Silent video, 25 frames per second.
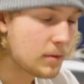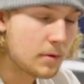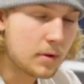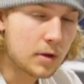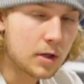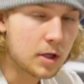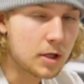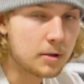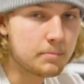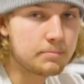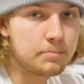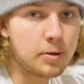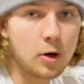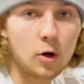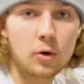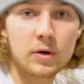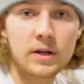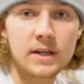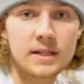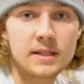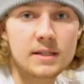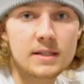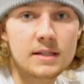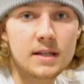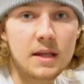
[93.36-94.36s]

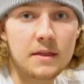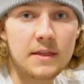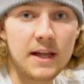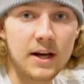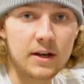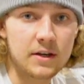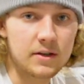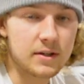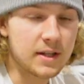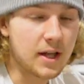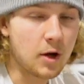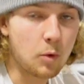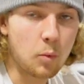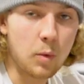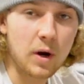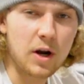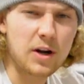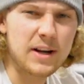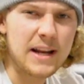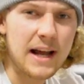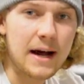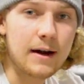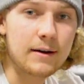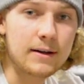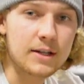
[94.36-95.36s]
components that wear
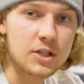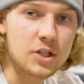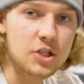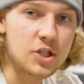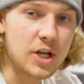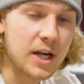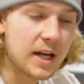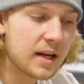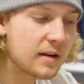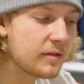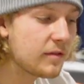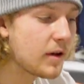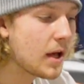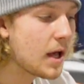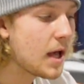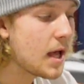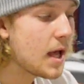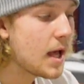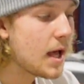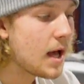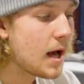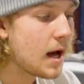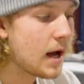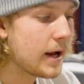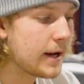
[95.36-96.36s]
down and shave,
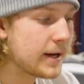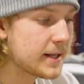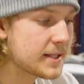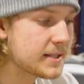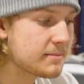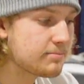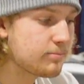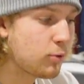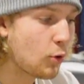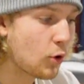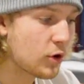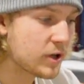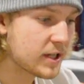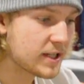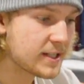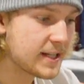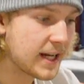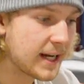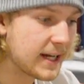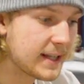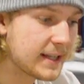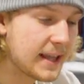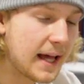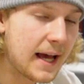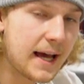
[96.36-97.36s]
and it's important to
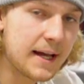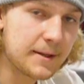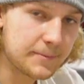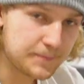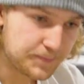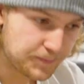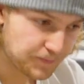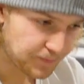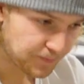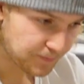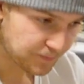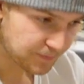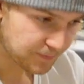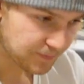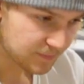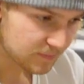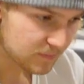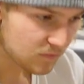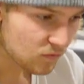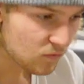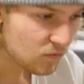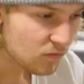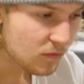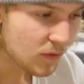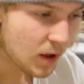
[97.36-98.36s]
take
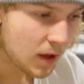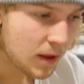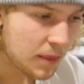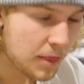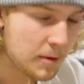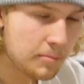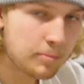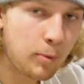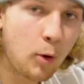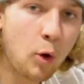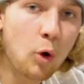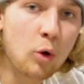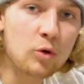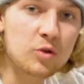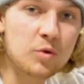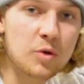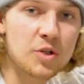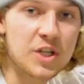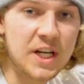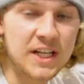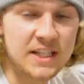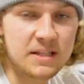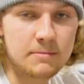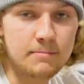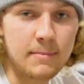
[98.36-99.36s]
the bolt, which
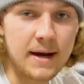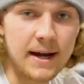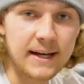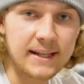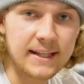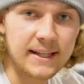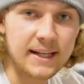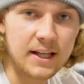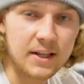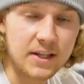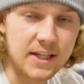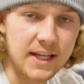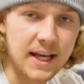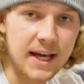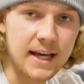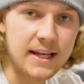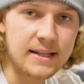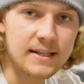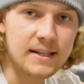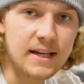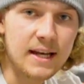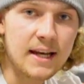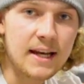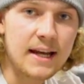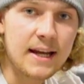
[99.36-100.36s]
has a magnet on the
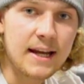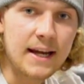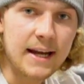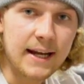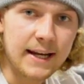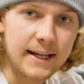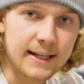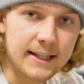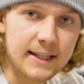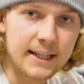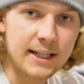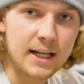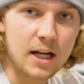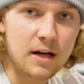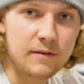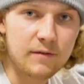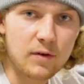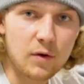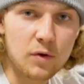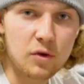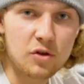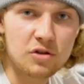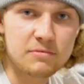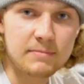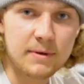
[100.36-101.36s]
end, and clean off all
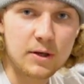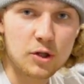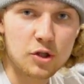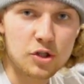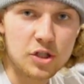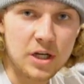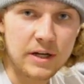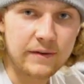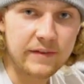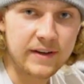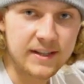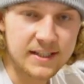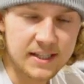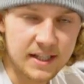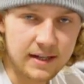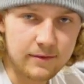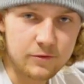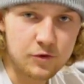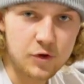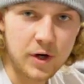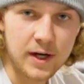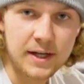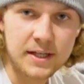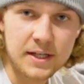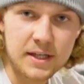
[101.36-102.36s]
those metal shavings that have
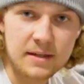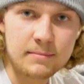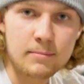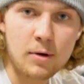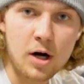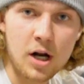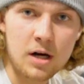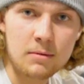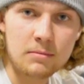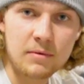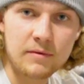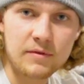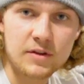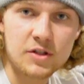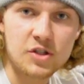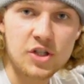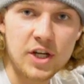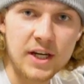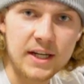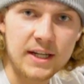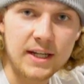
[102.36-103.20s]
drained to the bottom of the chain